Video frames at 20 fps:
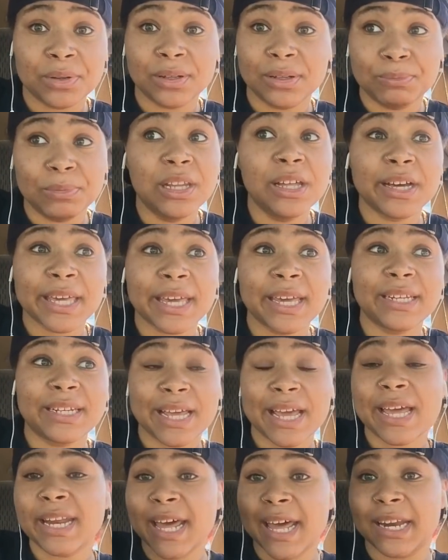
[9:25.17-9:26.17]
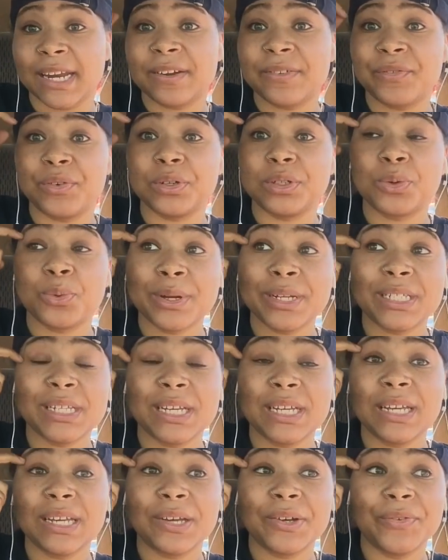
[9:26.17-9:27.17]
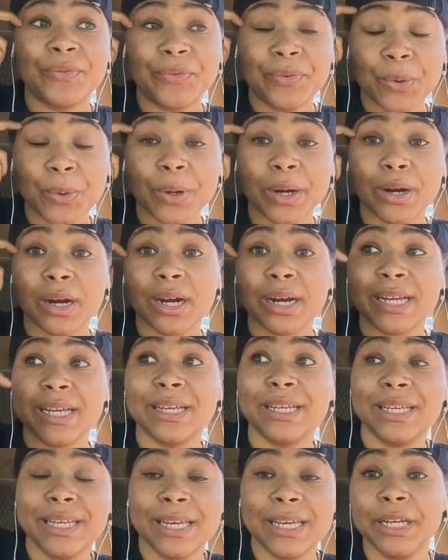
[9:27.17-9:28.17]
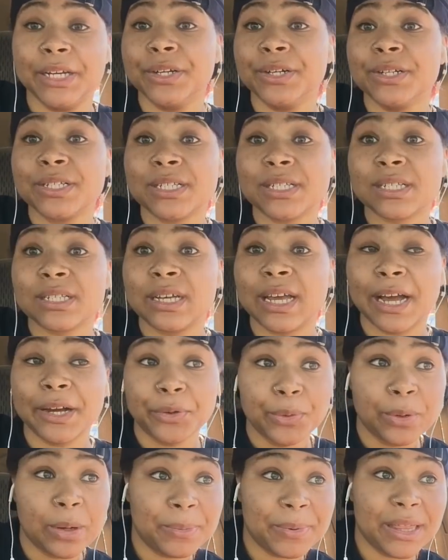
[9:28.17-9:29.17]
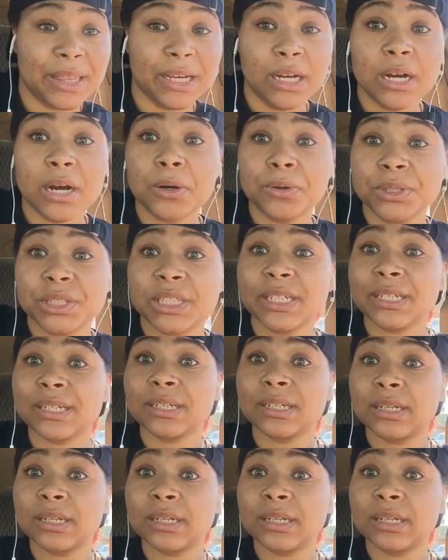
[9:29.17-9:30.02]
Looking dead at it for 24 years. I grew up in the Kojic